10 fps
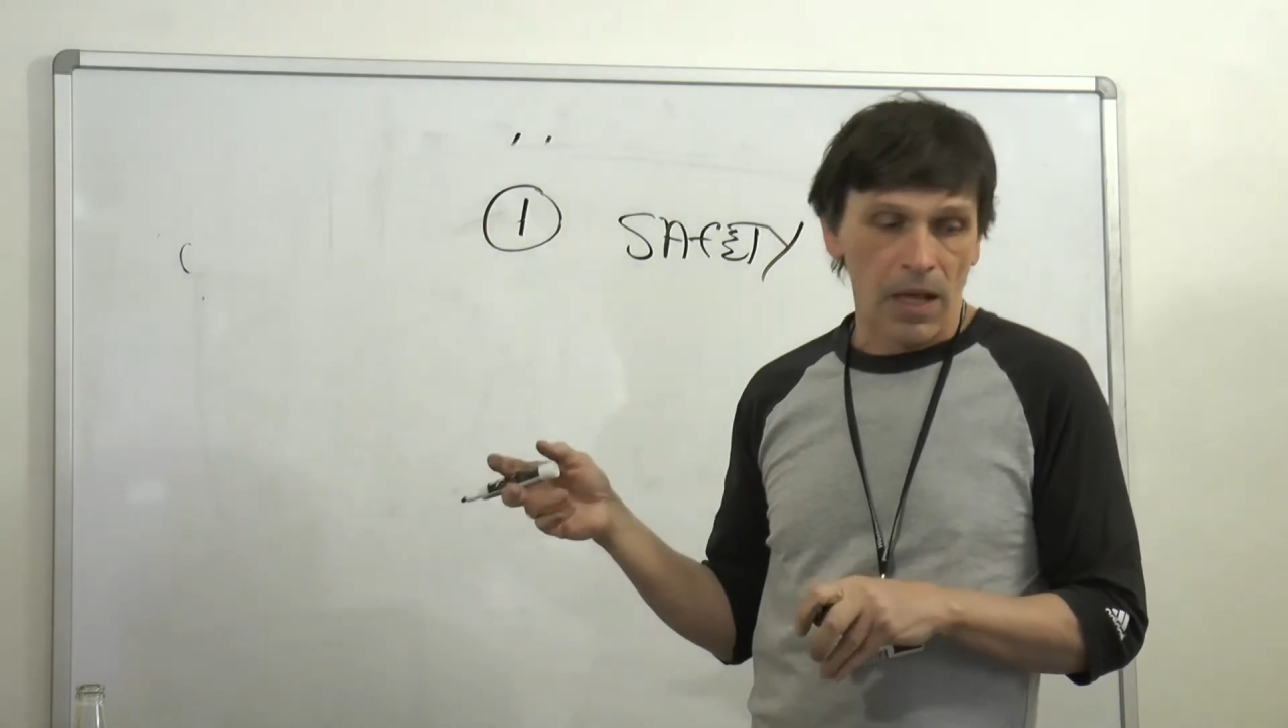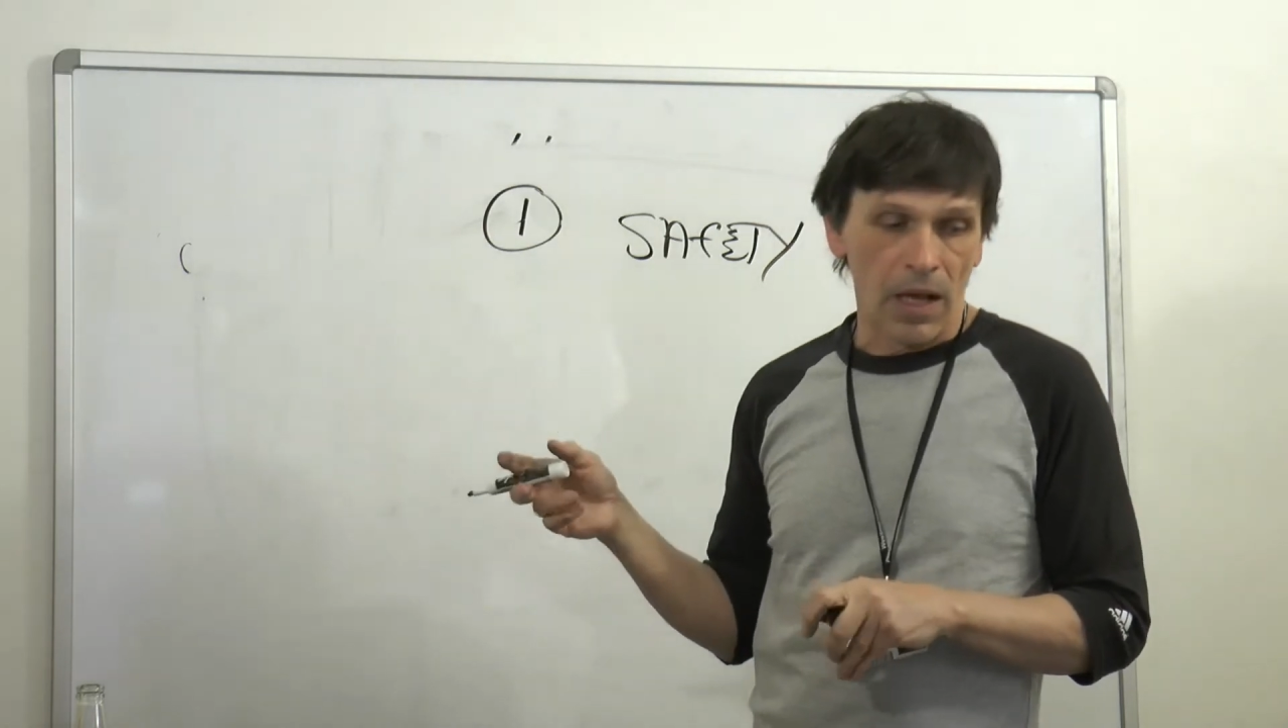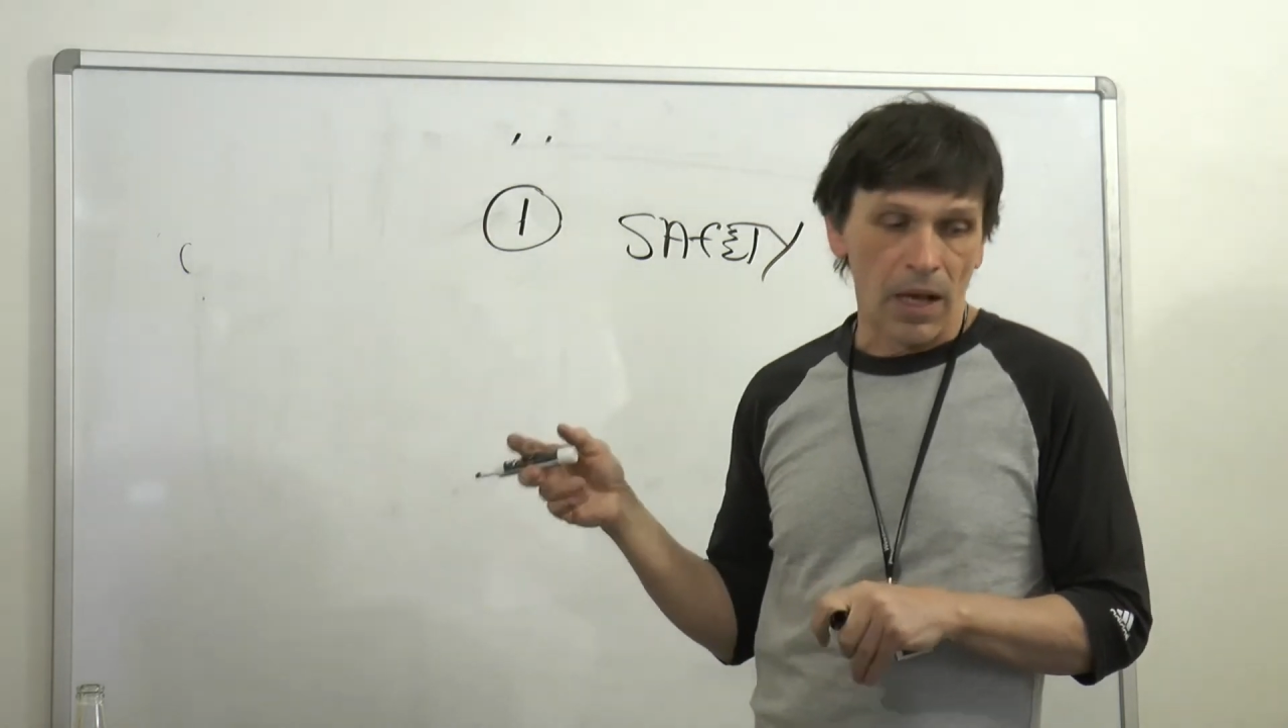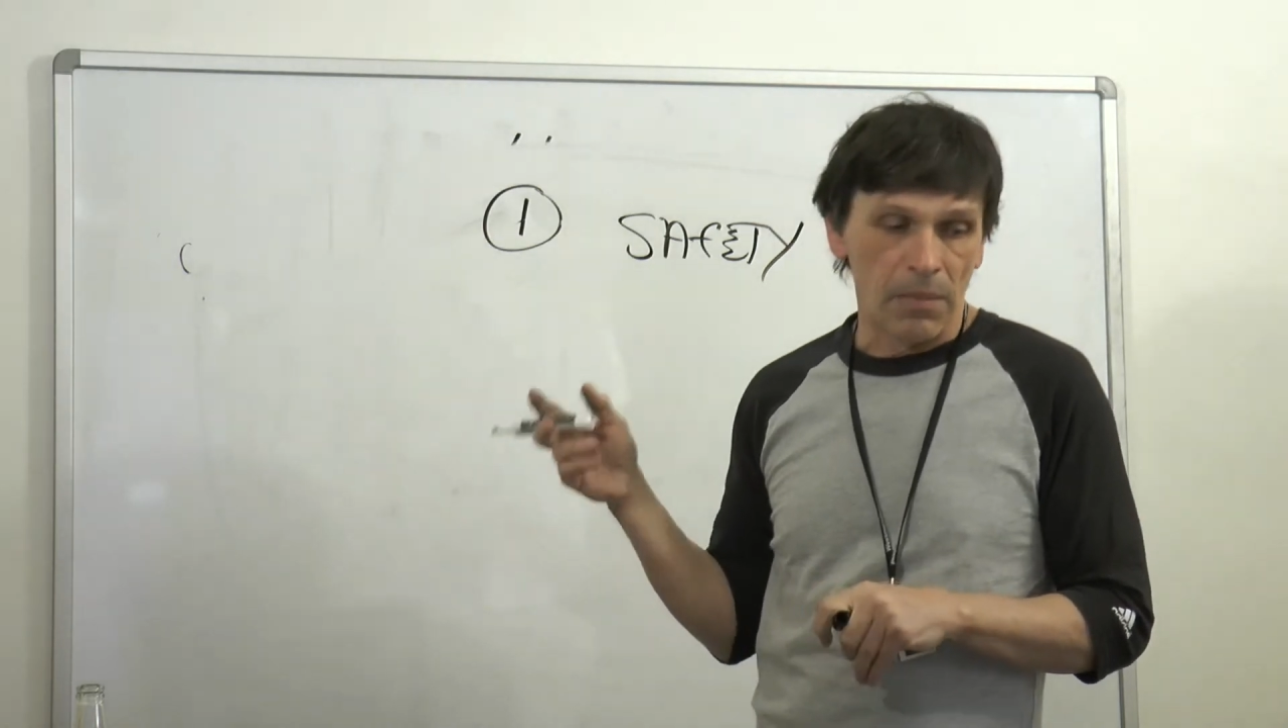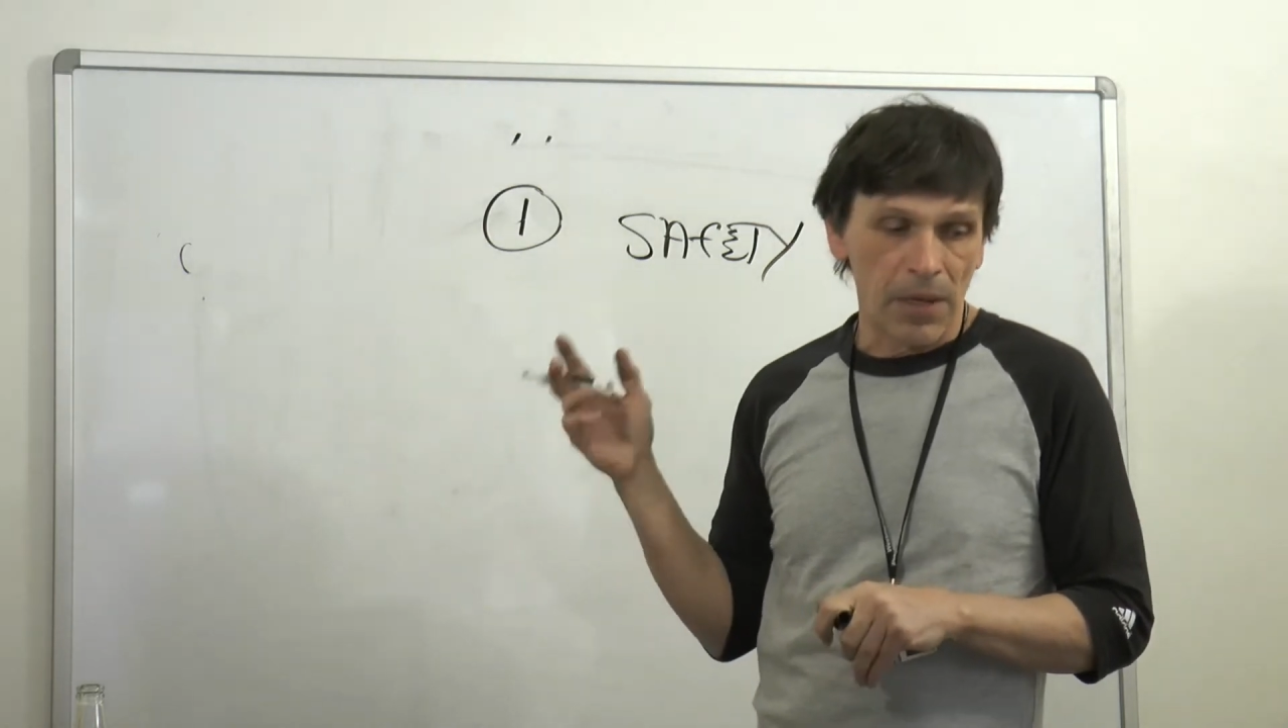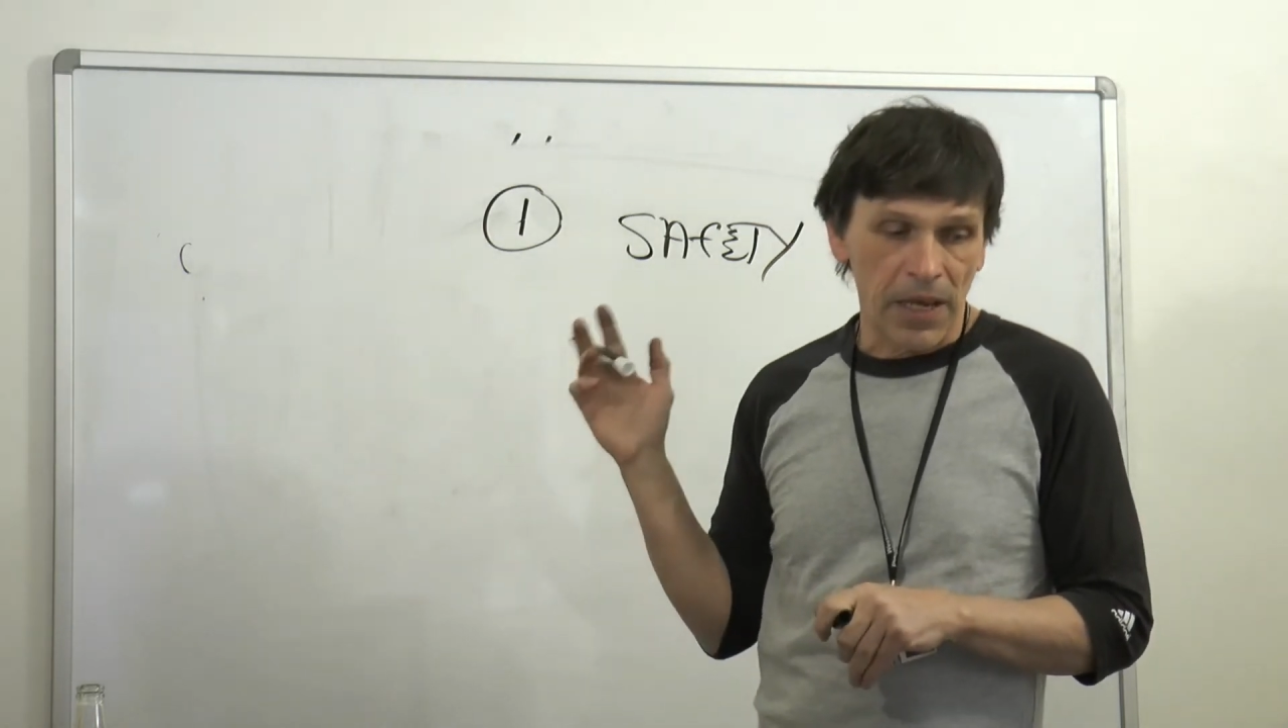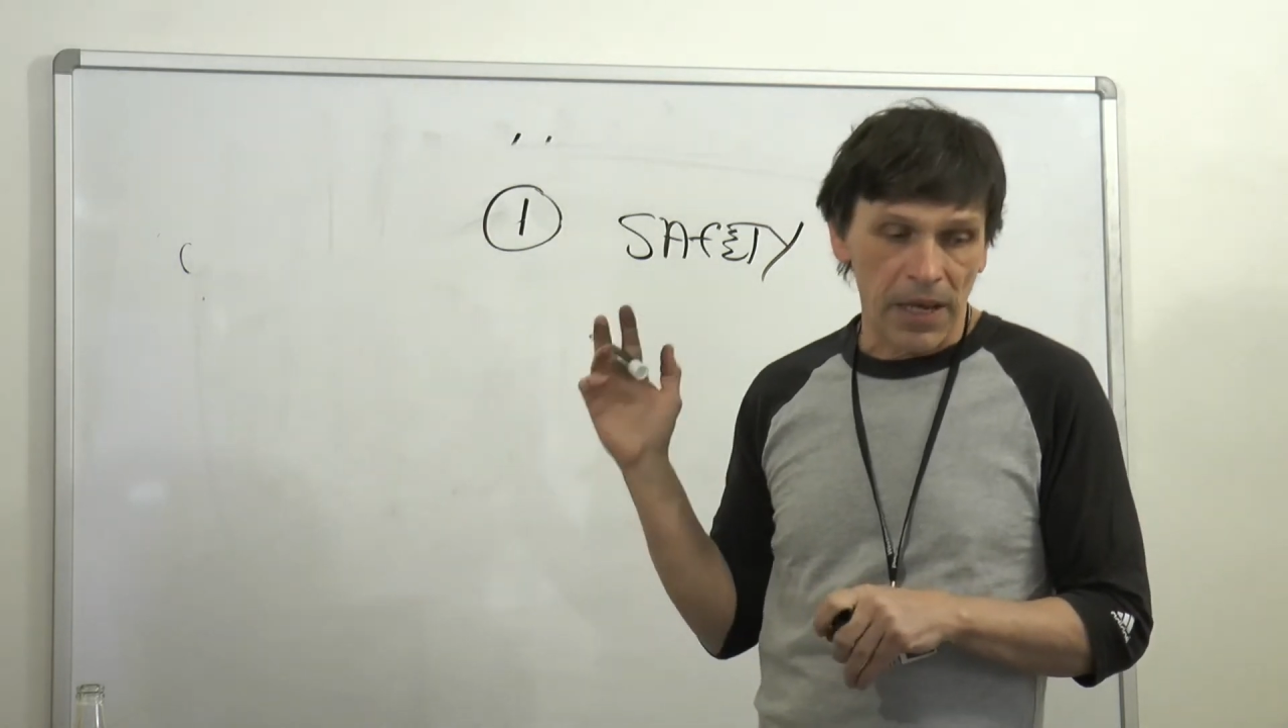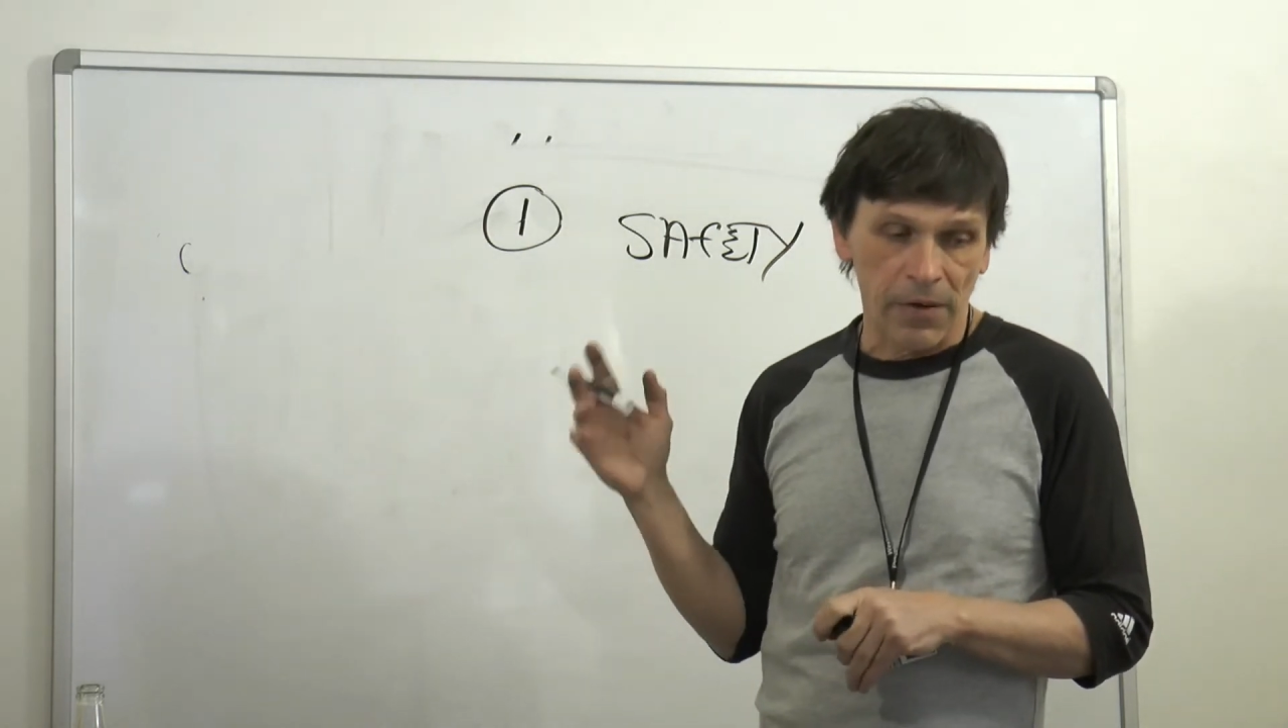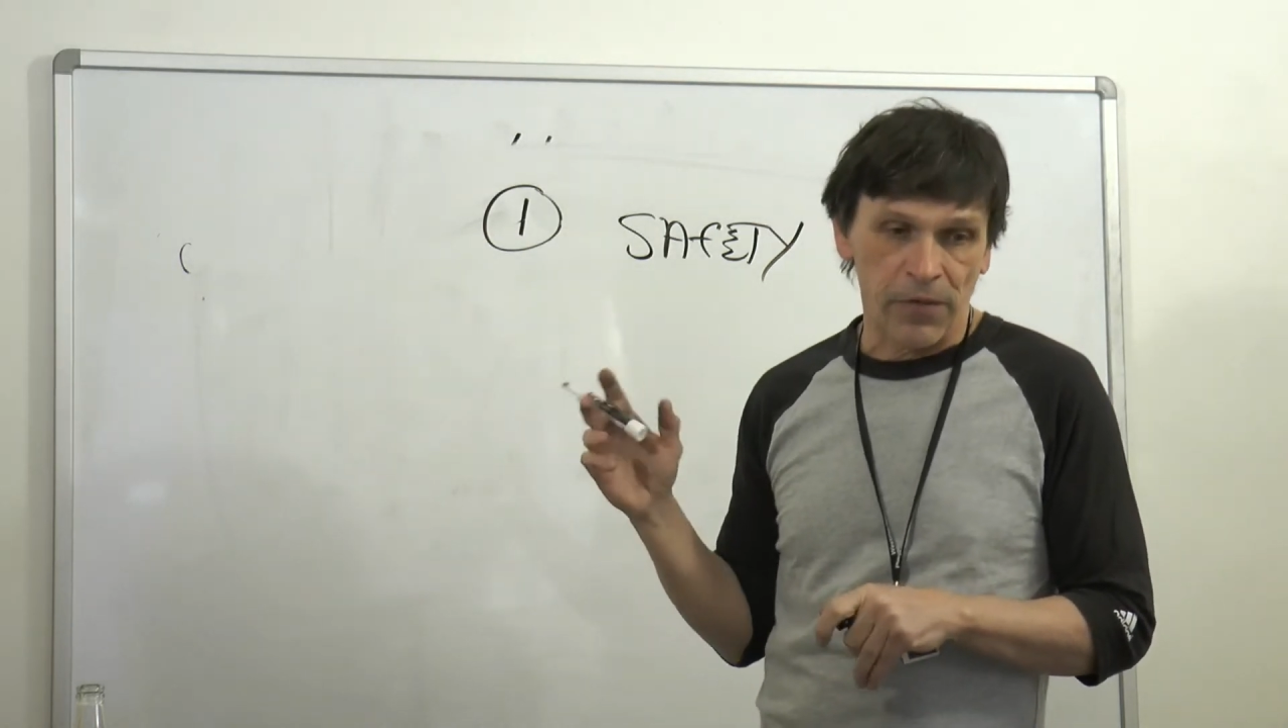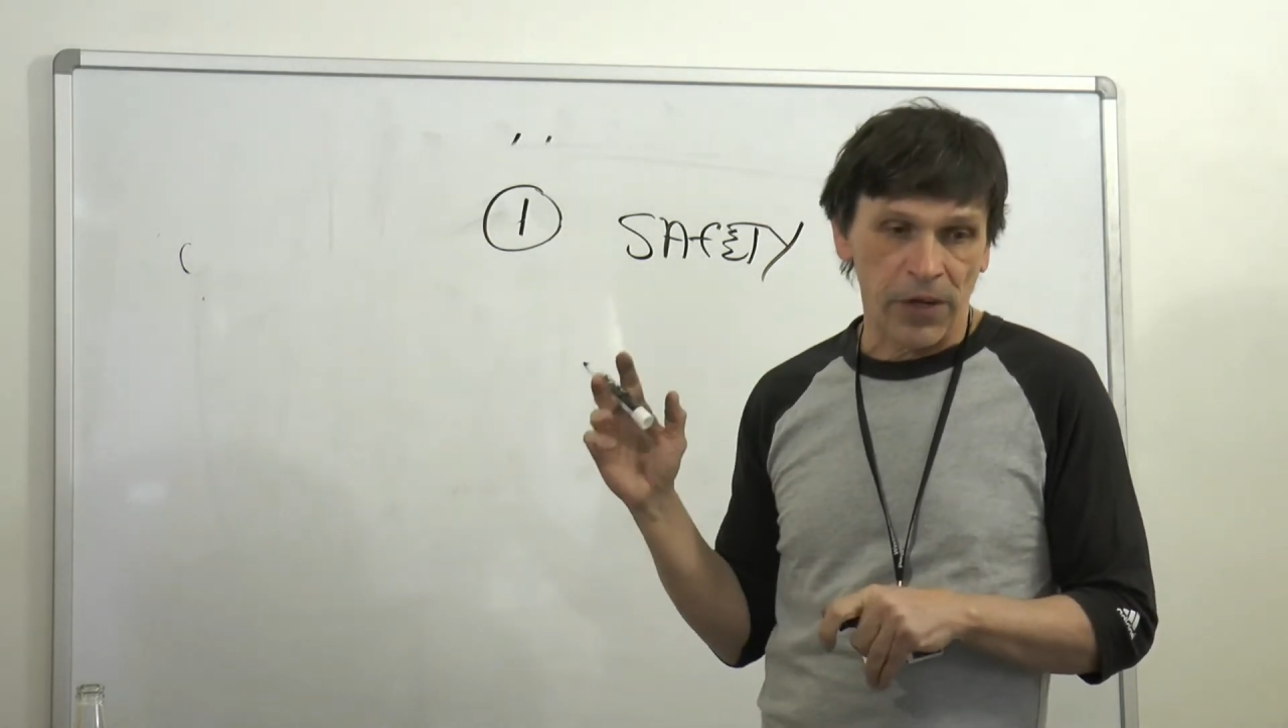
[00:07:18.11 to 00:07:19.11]
Um,
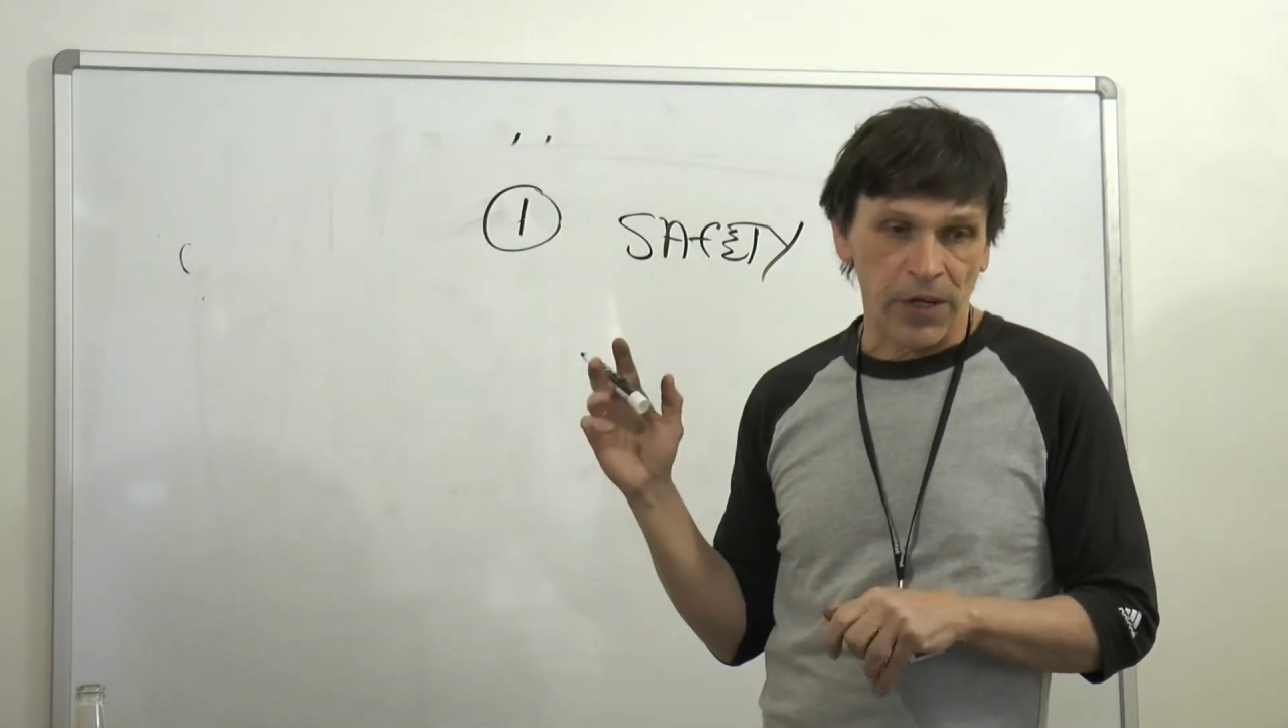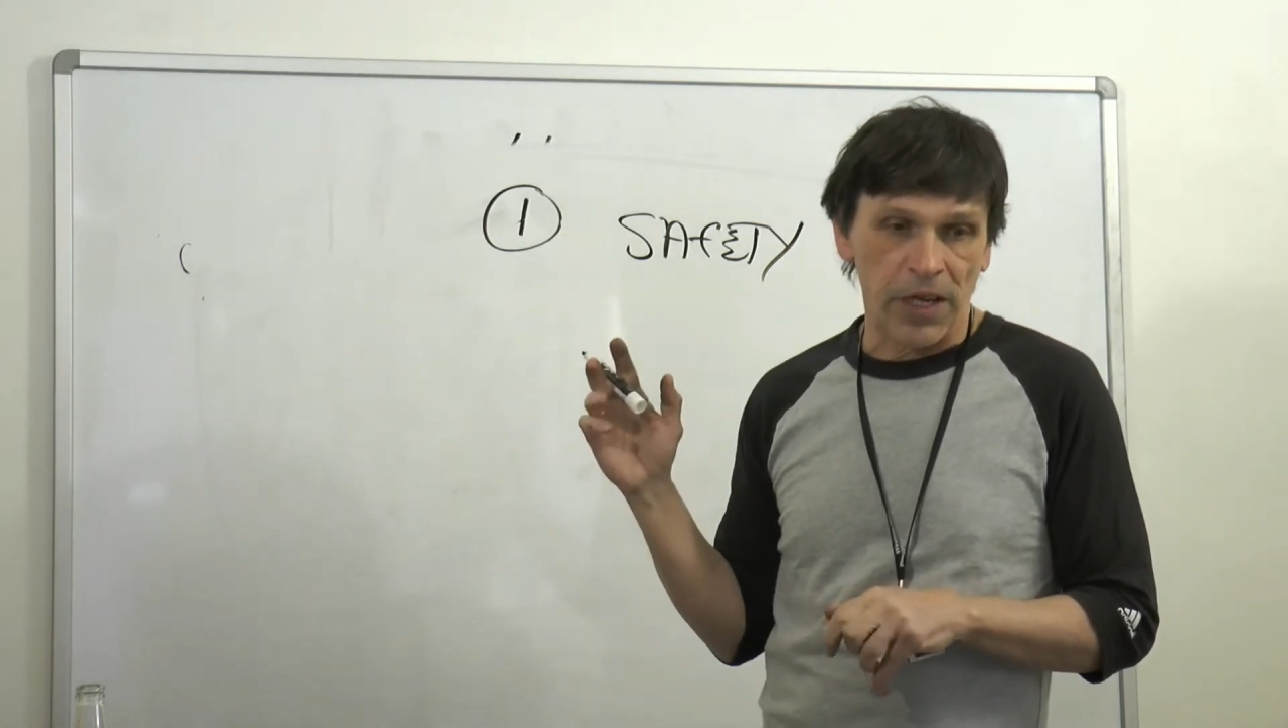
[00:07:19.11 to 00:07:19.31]
if, you,